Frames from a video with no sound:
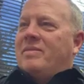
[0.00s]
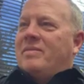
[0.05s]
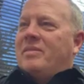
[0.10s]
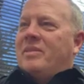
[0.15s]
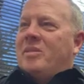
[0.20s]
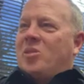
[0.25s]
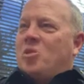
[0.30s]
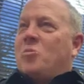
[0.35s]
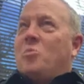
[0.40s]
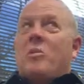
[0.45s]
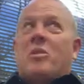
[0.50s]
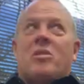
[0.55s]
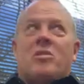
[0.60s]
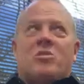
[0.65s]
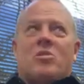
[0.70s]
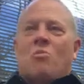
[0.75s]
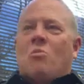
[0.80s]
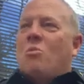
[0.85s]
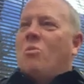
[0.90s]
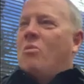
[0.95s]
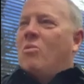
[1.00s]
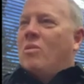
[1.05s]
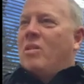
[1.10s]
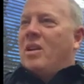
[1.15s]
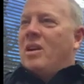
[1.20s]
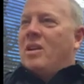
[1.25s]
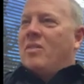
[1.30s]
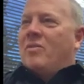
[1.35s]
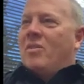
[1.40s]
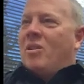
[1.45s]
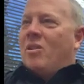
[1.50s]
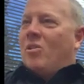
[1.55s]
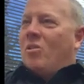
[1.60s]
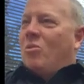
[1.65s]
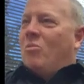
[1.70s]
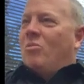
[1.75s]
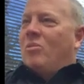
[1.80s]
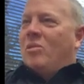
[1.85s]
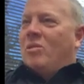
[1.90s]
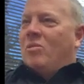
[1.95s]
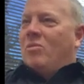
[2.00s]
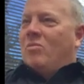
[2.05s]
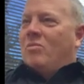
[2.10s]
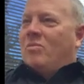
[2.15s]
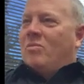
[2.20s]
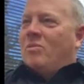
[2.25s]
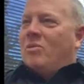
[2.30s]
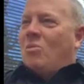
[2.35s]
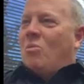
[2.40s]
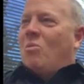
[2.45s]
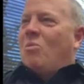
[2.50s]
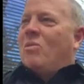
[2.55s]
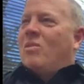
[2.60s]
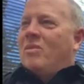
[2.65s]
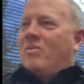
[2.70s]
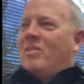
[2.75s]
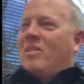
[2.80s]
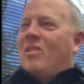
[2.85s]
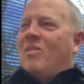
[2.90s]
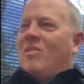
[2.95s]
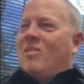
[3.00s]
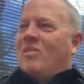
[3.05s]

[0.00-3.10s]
to experience the world kind of in our own little corner of the mm-hmm.